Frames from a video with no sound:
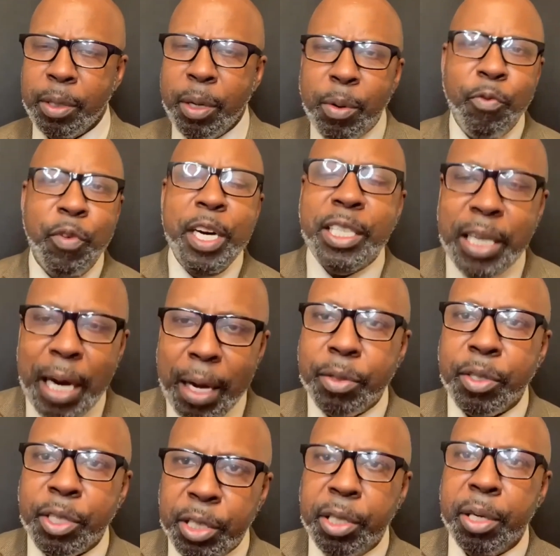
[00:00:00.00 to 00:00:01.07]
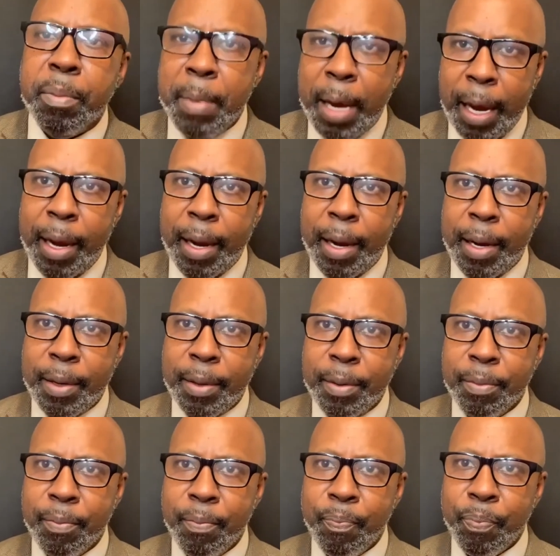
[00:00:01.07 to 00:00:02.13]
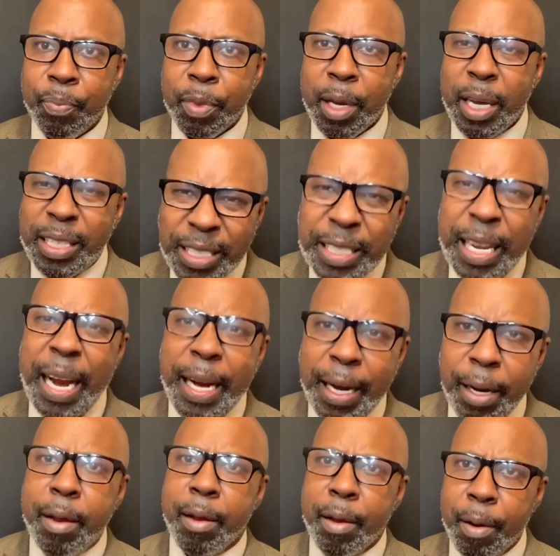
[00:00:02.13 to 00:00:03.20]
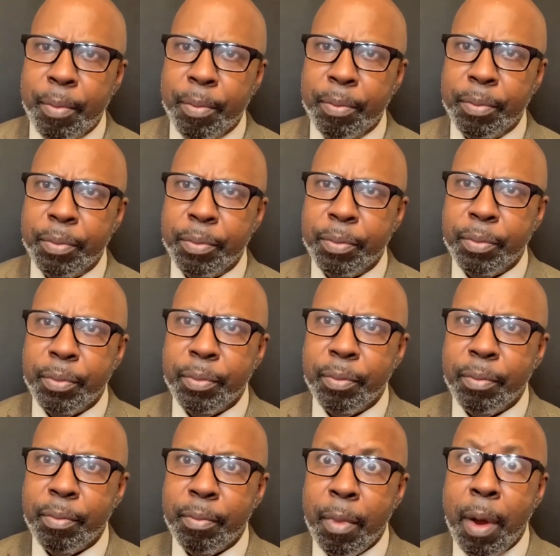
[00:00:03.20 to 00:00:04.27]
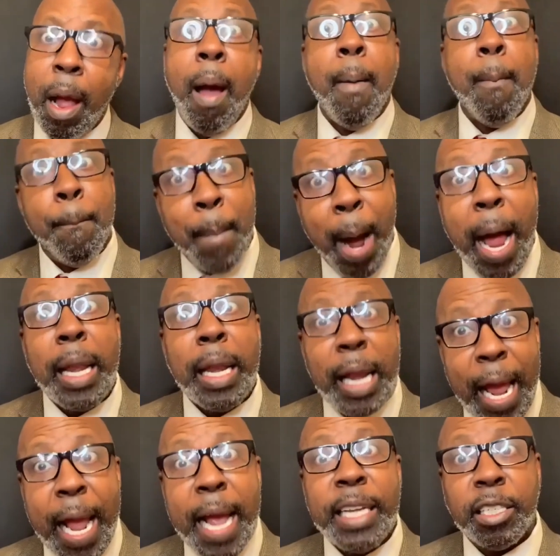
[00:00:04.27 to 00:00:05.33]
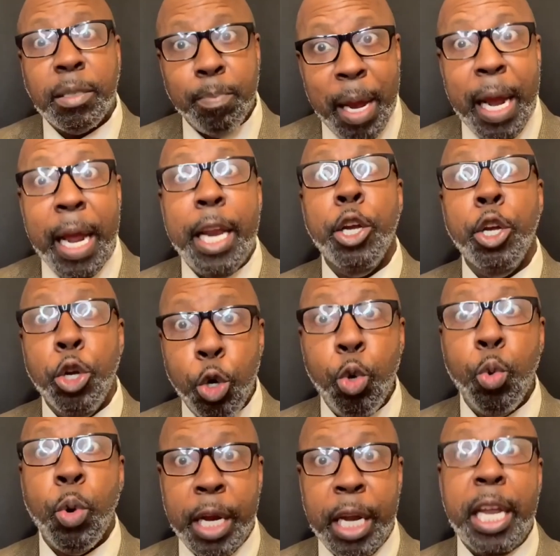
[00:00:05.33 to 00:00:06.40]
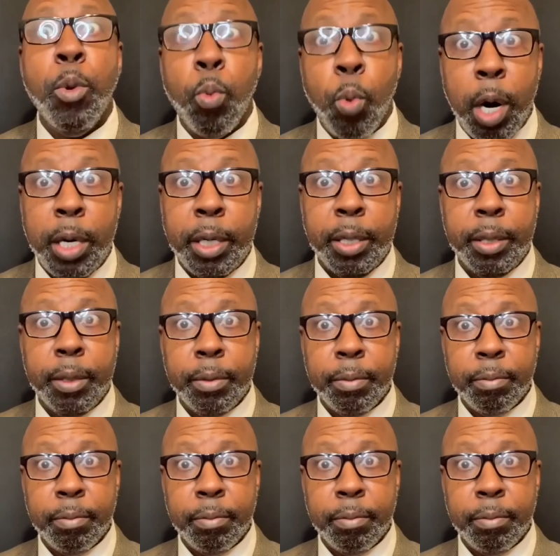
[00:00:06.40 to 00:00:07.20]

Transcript: So reach out to your man and say to him, my last man knew what he wanted.